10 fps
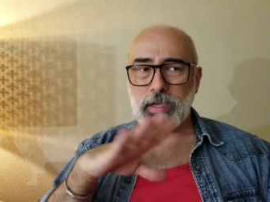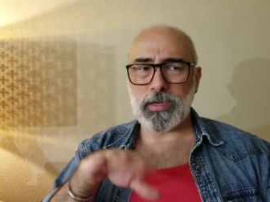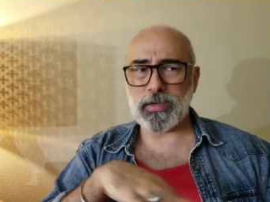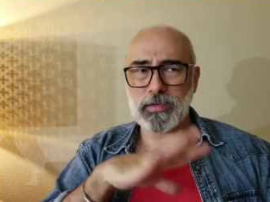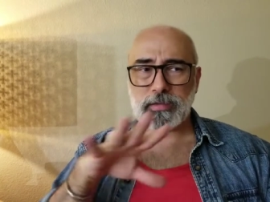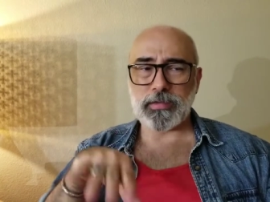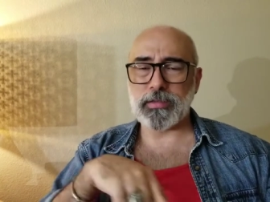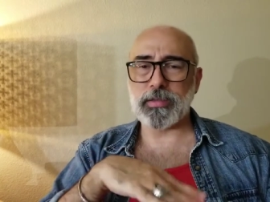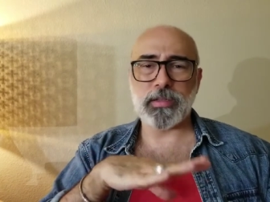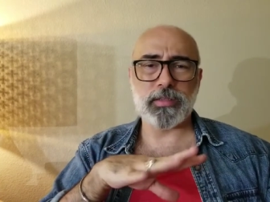It
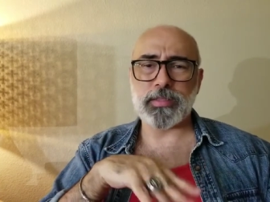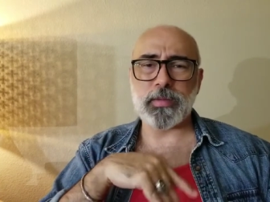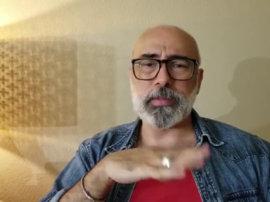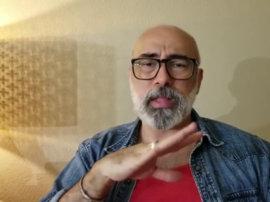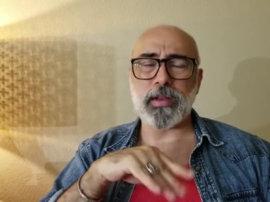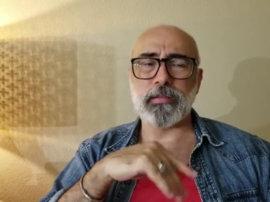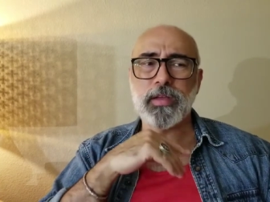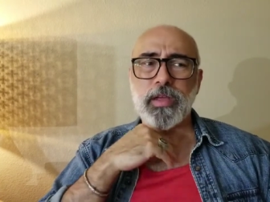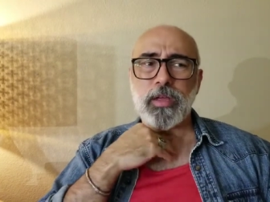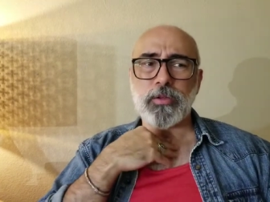seems a lot of
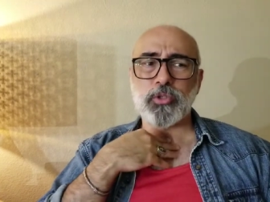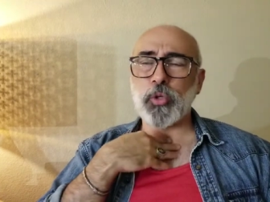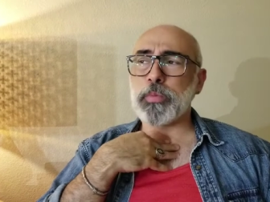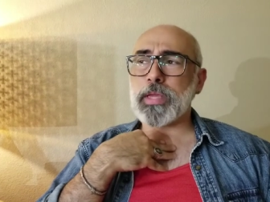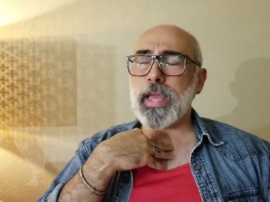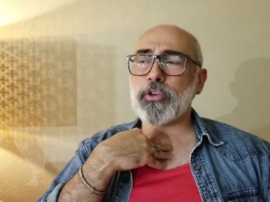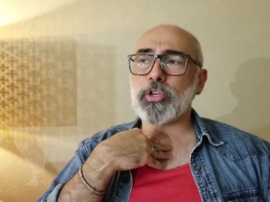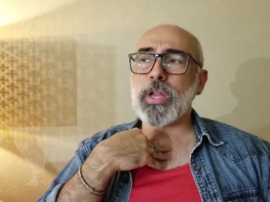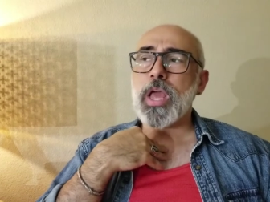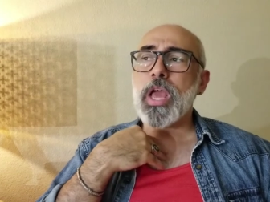
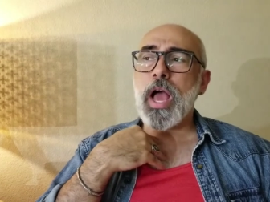duplication.